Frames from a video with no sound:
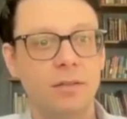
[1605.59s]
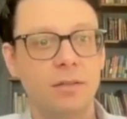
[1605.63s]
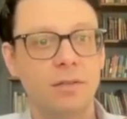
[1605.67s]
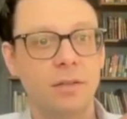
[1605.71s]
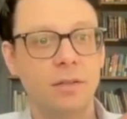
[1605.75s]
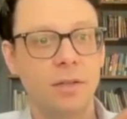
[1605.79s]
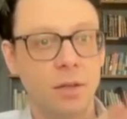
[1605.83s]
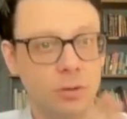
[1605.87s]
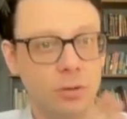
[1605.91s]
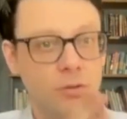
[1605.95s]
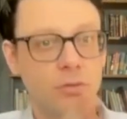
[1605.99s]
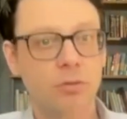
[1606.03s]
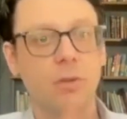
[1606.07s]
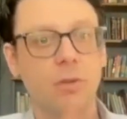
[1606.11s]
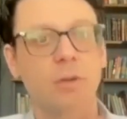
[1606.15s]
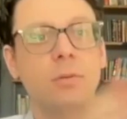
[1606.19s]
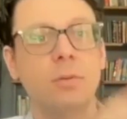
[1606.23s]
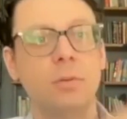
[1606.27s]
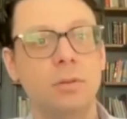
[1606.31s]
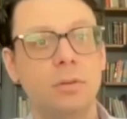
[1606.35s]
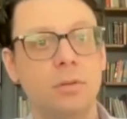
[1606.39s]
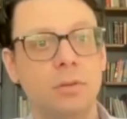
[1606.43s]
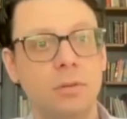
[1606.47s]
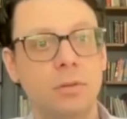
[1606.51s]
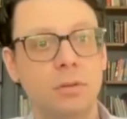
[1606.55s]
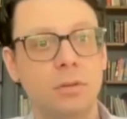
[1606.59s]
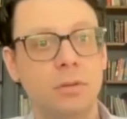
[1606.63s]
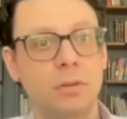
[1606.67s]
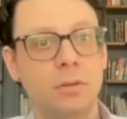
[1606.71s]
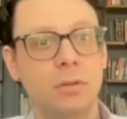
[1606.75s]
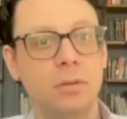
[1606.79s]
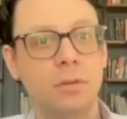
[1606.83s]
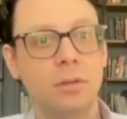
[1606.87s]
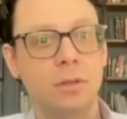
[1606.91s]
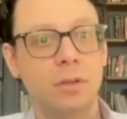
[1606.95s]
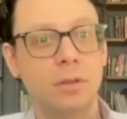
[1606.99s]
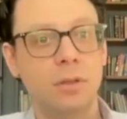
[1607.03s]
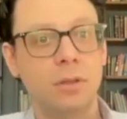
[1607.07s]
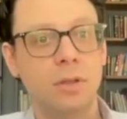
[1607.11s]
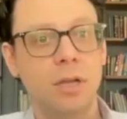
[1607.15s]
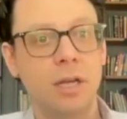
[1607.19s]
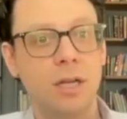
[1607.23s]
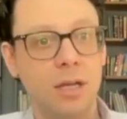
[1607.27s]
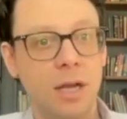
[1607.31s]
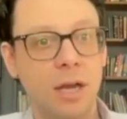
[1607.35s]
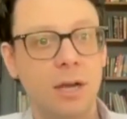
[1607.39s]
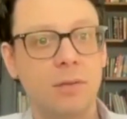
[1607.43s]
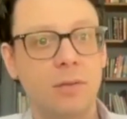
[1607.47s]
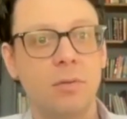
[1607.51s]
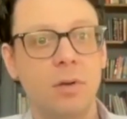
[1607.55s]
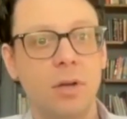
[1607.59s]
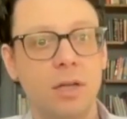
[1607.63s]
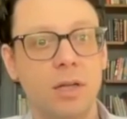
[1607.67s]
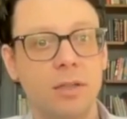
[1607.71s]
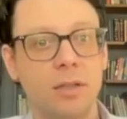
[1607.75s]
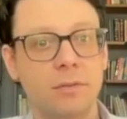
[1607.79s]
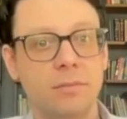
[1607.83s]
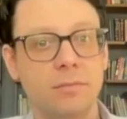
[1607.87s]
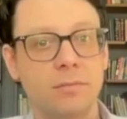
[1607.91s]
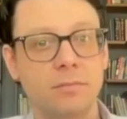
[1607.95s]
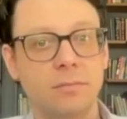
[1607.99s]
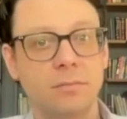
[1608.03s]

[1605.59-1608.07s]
that are true and not wrong.